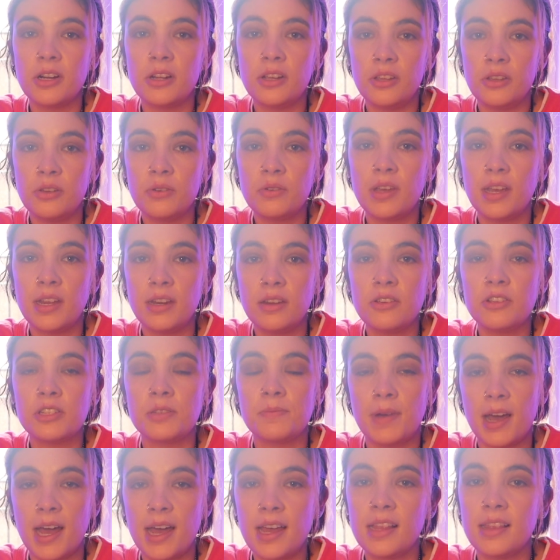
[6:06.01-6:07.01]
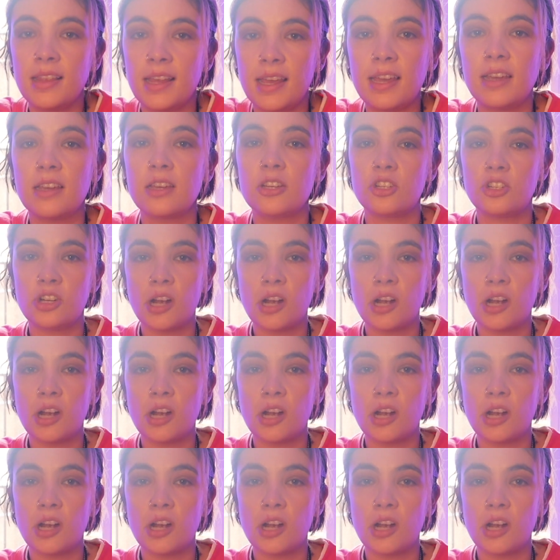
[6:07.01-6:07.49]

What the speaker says: you can use my link,